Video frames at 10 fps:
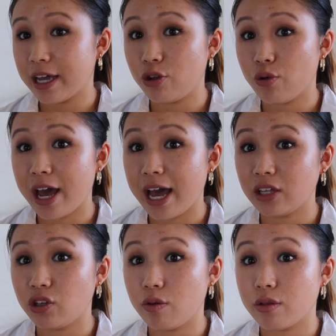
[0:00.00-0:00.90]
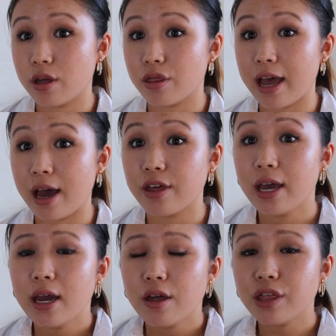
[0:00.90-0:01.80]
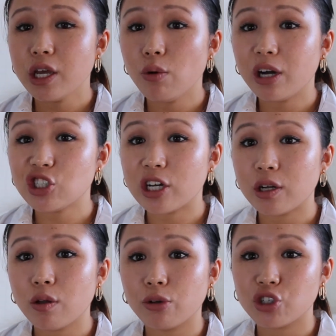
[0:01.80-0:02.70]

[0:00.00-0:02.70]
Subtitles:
And you can use this as single eyeshadows,